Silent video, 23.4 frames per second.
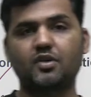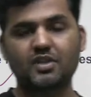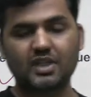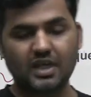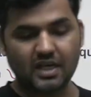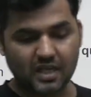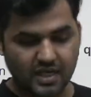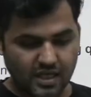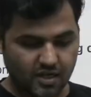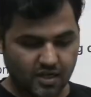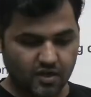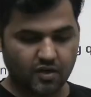The
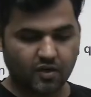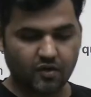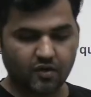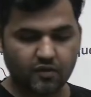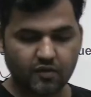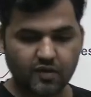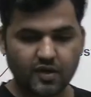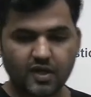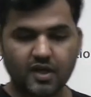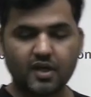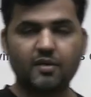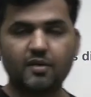link of
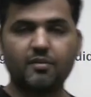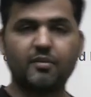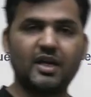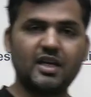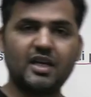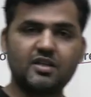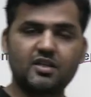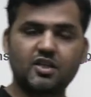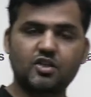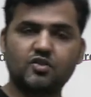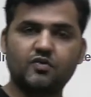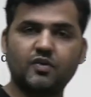many
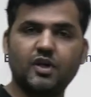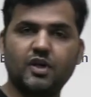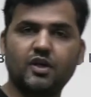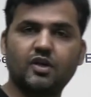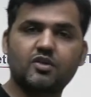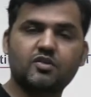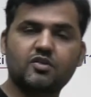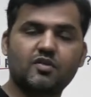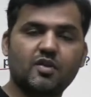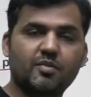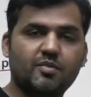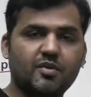such
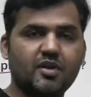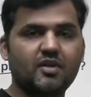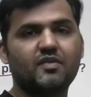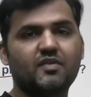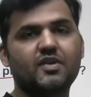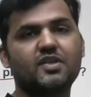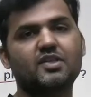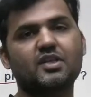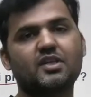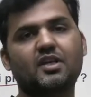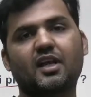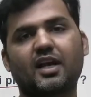videos of the
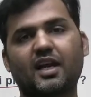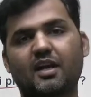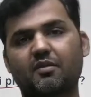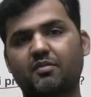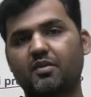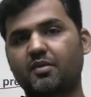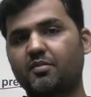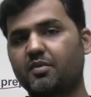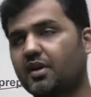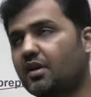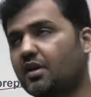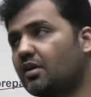previous year CAT
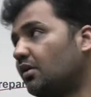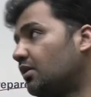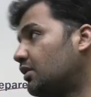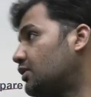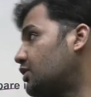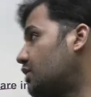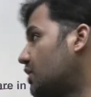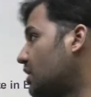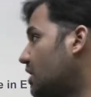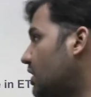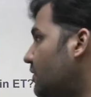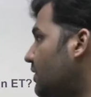paper are
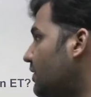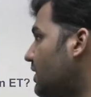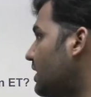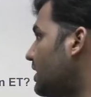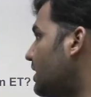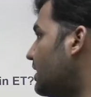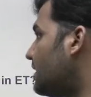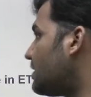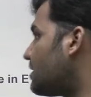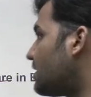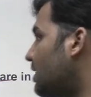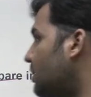also given in the
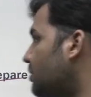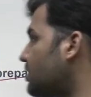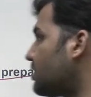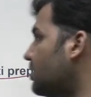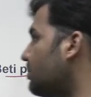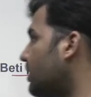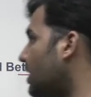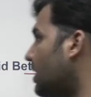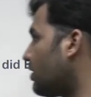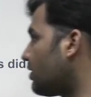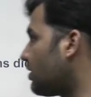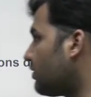description
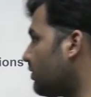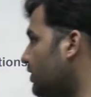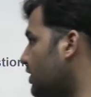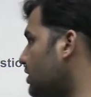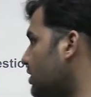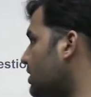part of the video.